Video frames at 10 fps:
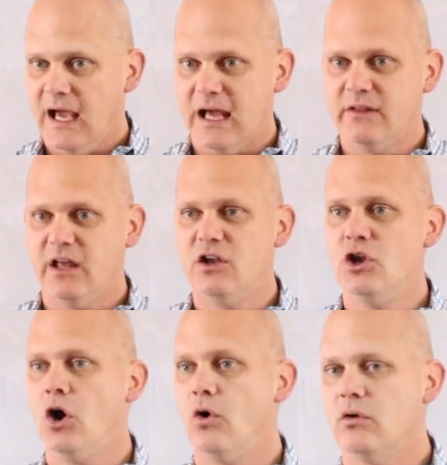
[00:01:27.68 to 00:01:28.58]
and
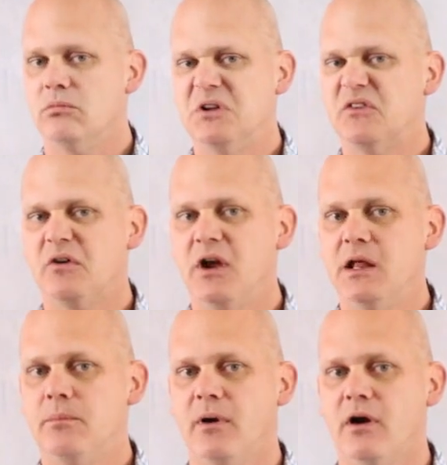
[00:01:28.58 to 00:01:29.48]
then note is there
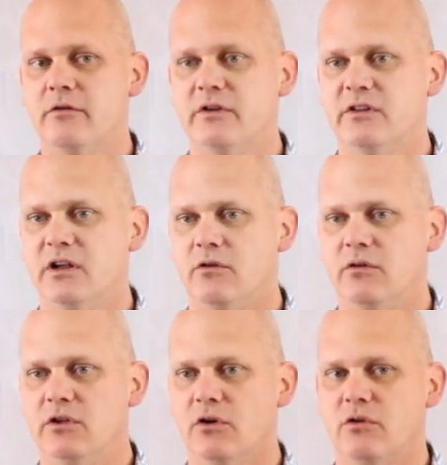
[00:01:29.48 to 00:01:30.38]
any part of it that
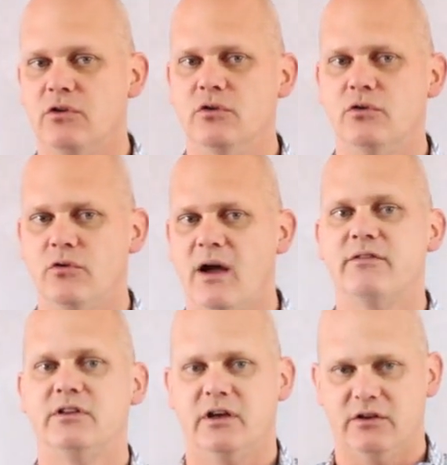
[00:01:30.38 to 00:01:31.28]
you
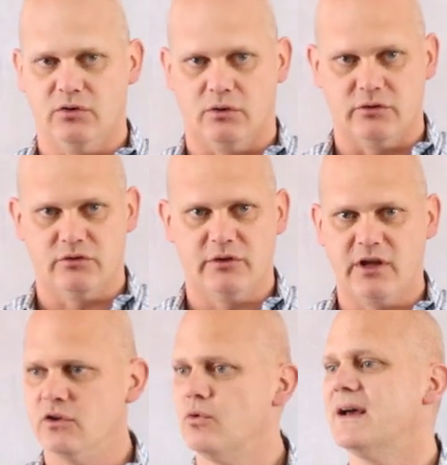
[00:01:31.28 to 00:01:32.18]
gravitate towards or
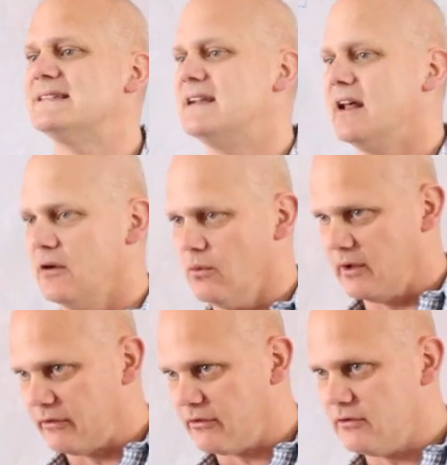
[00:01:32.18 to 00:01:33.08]
that you resonate
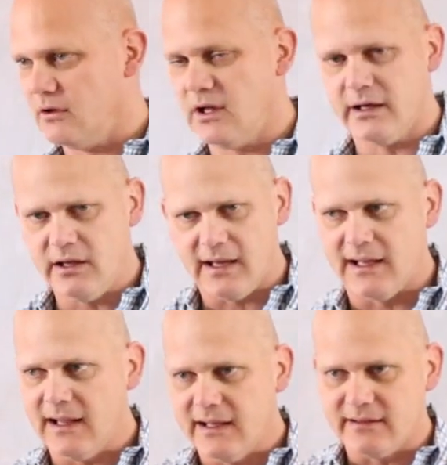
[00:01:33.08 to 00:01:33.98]
with? You're like, yeah,
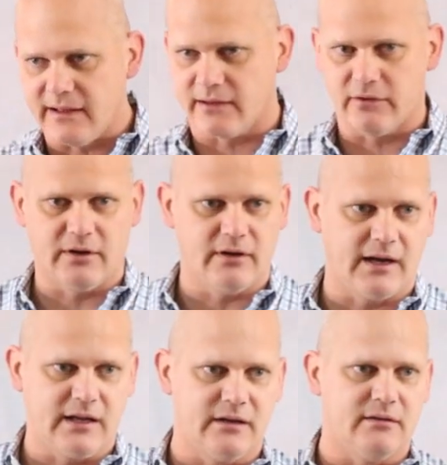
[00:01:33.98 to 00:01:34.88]
I like that, or
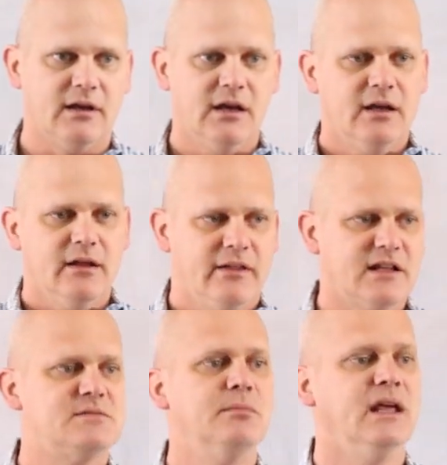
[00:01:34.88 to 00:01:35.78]
I could,
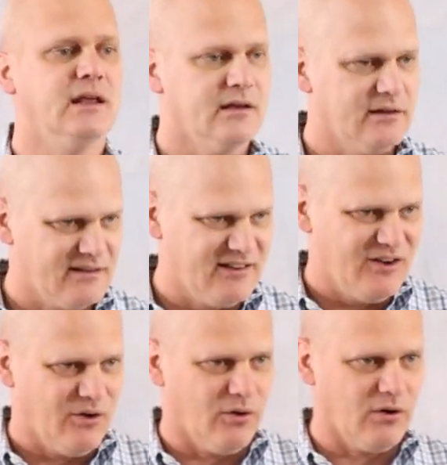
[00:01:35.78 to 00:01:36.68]
that's me,
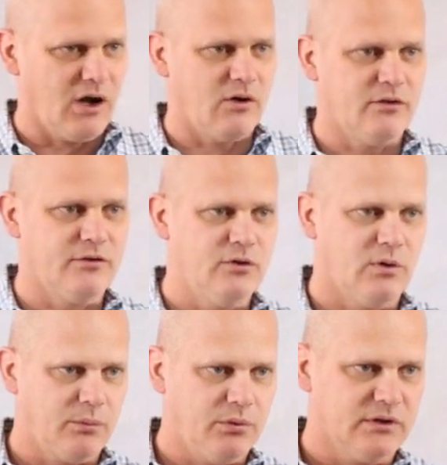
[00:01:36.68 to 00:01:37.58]
or however you
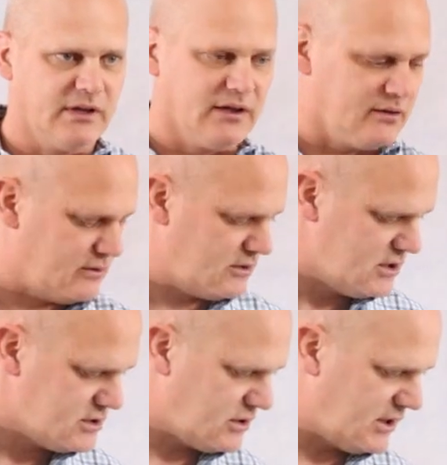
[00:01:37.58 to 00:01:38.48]
want to put that.
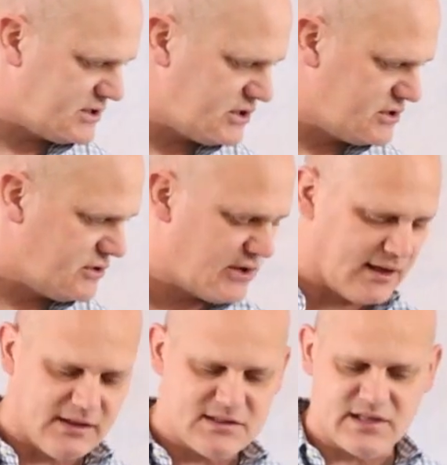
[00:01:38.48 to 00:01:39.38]
So let's just do
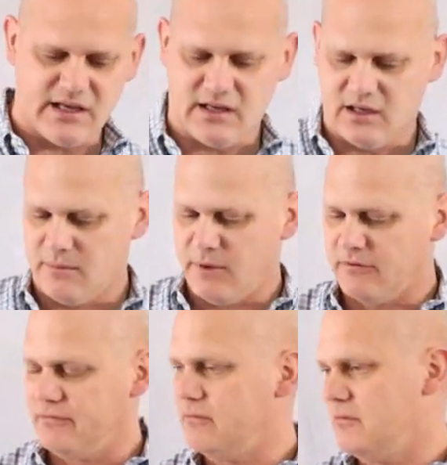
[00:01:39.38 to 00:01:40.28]
that. Let's take uh,
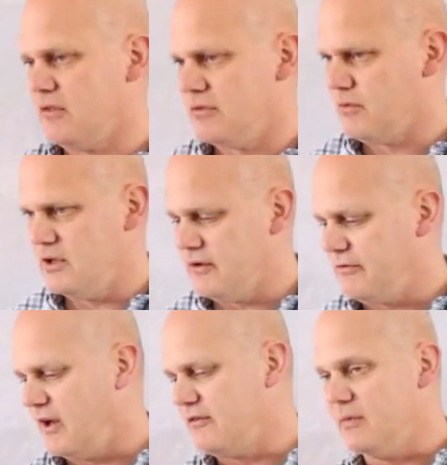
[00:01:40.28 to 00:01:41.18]
about three to
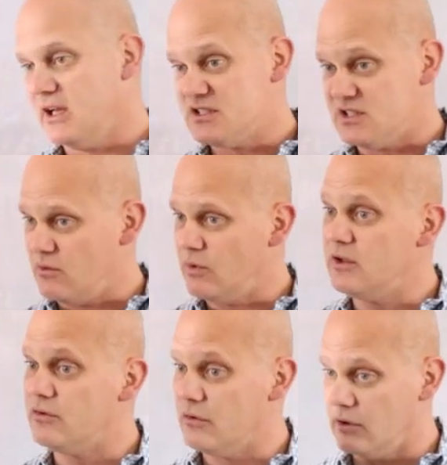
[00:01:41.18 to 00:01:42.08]
five minutes to
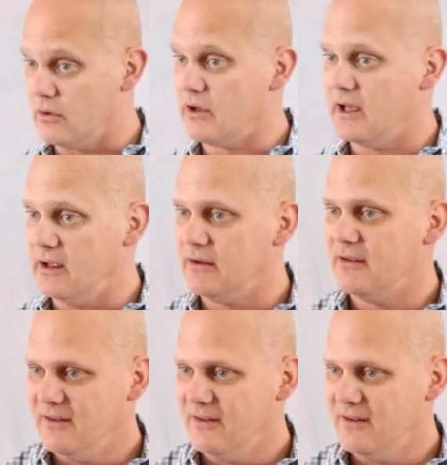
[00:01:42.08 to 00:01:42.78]
read through it, okay?